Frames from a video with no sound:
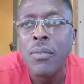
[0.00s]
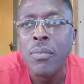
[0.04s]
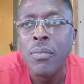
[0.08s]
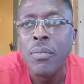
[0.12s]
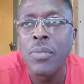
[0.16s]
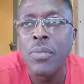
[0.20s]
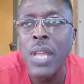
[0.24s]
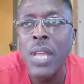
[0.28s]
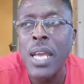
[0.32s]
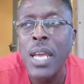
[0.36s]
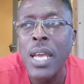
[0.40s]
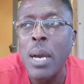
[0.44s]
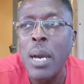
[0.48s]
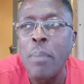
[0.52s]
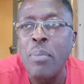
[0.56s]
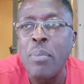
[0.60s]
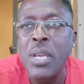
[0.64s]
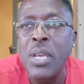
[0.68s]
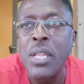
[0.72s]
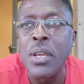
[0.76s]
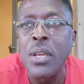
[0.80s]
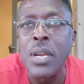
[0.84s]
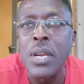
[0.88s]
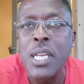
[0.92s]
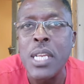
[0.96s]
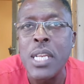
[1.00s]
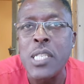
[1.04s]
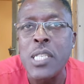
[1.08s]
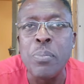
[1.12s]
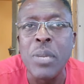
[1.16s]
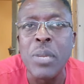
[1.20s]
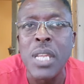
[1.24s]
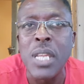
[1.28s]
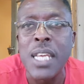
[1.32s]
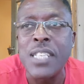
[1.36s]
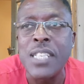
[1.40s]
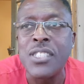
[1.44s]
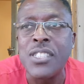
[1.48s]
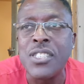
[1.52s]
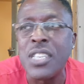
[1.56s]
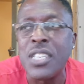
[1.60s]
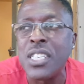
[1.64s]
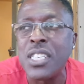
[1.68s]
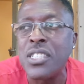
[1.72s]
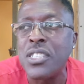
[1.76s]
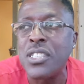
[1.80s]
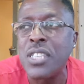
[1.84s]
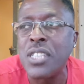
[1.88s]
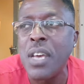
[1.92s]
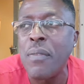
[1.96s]
I'd be there and I spend like
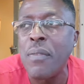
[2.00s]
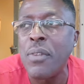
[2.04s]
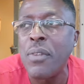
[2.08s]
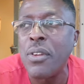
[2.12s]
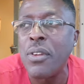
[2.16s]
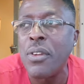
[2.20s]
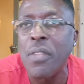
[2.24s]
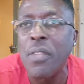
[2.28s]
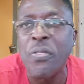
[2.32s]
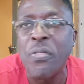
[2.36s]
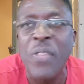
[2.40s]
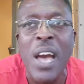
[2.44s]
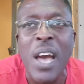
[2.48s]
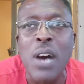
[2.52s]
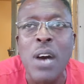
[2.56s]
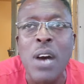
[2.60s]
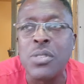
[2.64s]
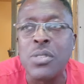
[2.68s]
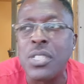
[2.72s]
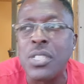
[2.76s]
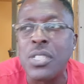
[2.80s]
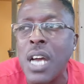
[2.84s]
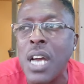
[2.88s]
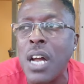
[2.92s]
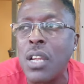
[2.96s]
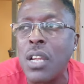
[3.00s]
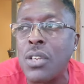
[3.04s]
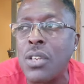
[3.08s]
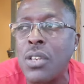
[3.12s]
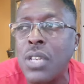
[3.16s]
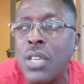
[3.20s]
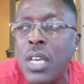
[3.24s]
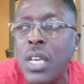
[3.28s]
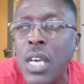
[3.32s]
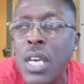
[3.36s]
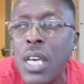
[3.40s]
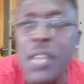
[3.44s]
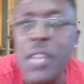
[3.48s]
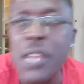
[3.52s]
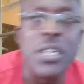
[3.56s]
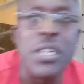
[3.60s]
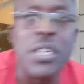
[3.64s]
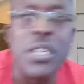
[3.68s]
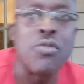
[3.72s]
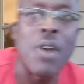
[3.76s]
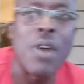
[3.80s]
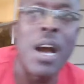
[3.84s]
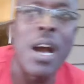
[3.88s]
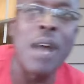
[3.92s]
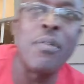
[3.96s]
$6,000, $7,000, $1,000 and then
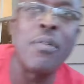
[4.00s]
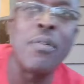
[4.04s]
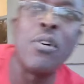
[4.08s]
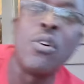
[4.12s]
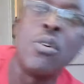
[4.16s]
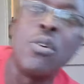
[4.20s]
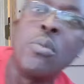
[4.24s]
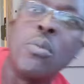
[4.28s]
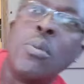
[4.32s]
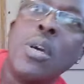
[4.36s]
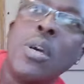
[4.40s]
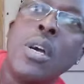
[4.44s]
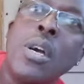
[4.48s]
drive home.